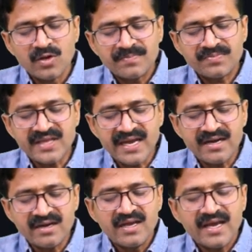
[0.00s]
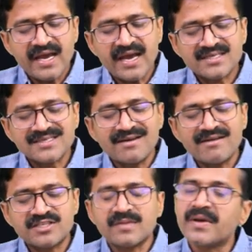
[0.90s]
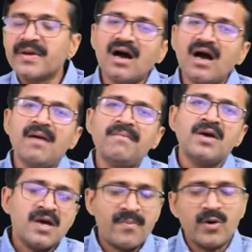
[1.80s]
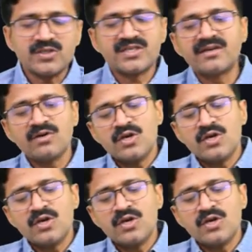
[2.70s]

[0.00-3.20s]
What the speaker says: then acceleration become positive.